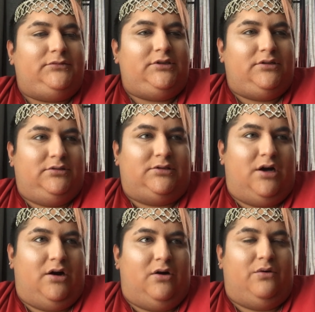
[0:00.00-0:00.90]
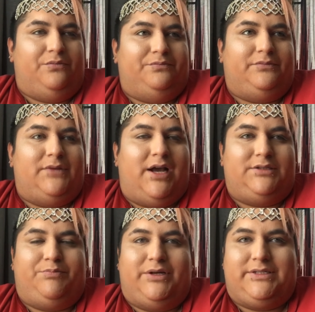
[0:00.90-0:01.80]
So I
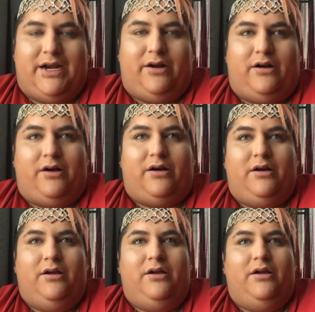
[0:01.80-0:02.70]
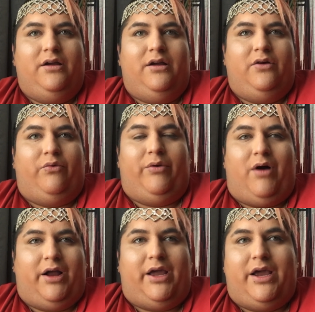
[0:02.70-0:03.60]
present her. We
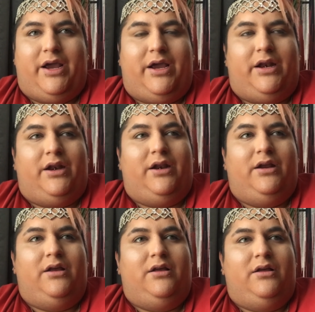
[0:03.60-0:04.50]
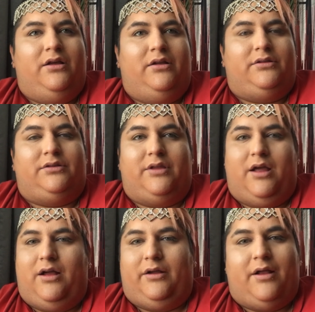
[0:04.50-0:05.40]
walk in.
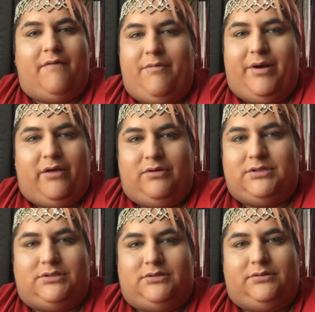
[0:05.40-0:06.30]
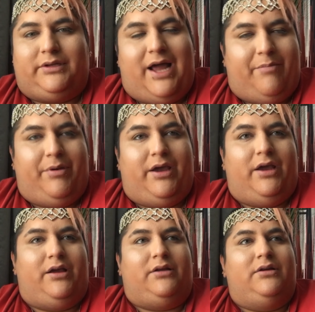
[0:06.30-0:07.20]
The everybody was
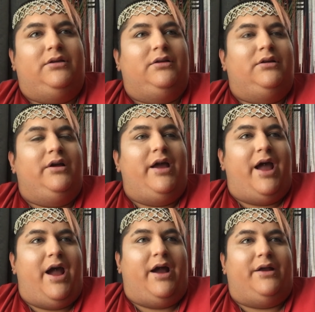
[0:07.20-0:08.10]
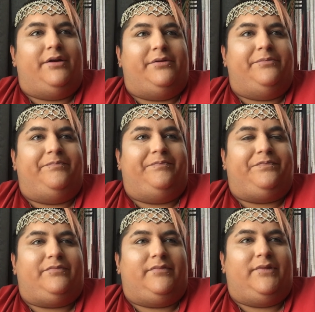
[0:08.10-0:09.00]
clapping, and
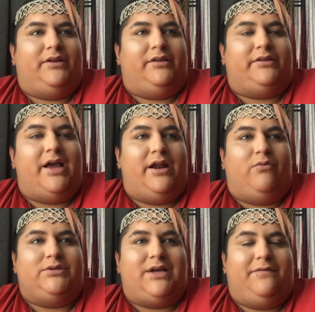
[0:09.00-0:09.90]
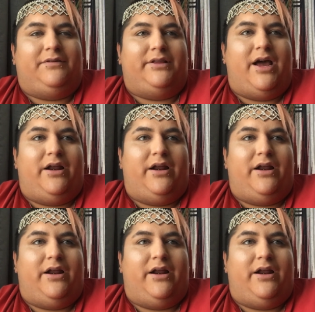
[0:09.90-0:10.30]
then it was after that.